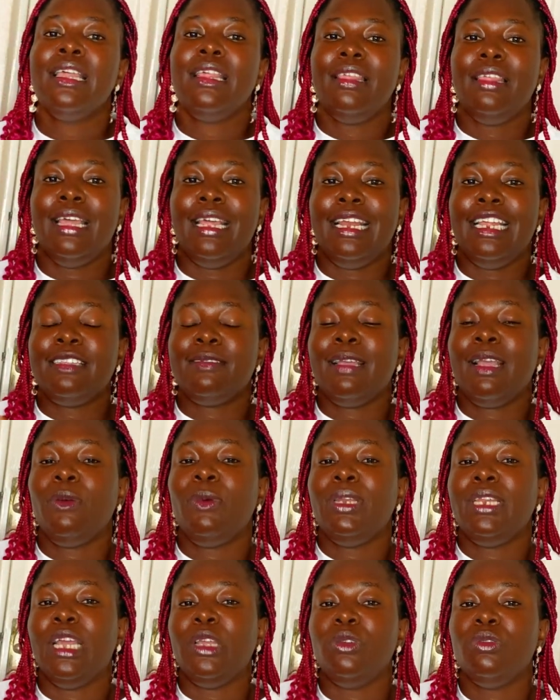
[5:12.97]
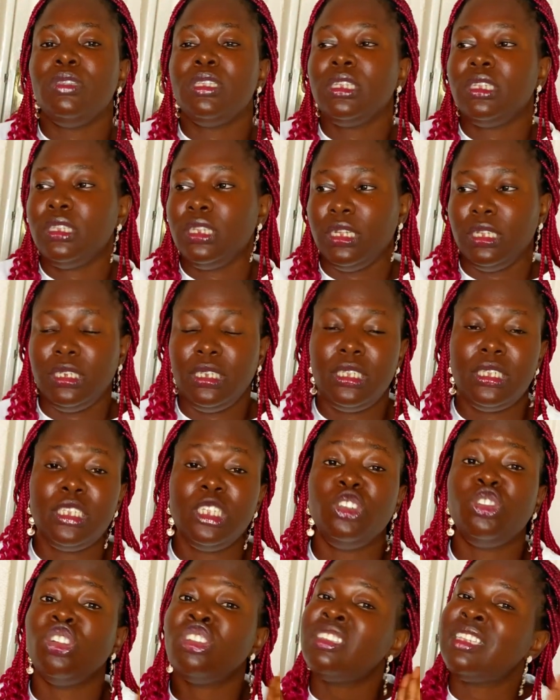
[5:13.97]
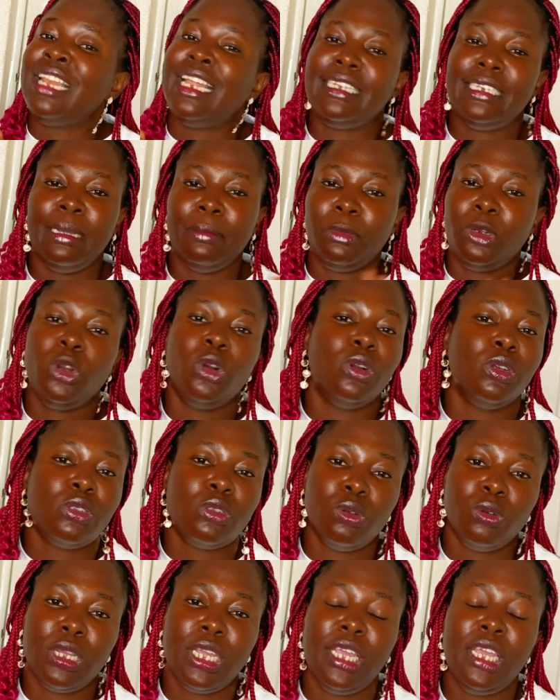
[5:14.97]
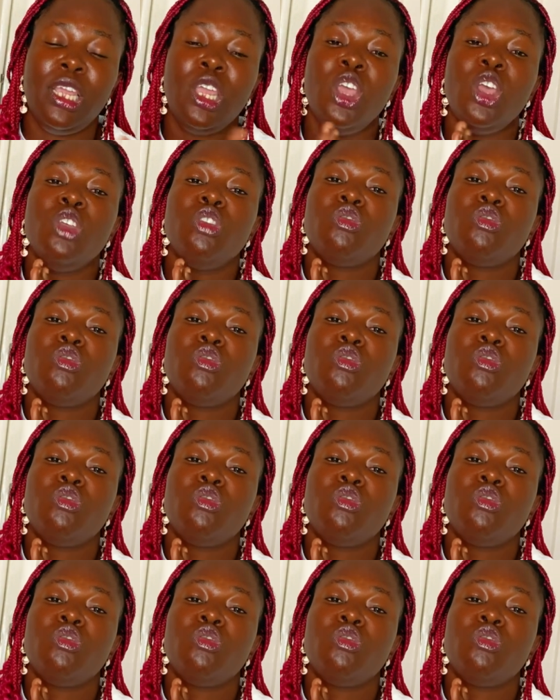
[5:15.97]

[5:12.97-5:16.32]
then especially when they're using the this thing just let them cross okay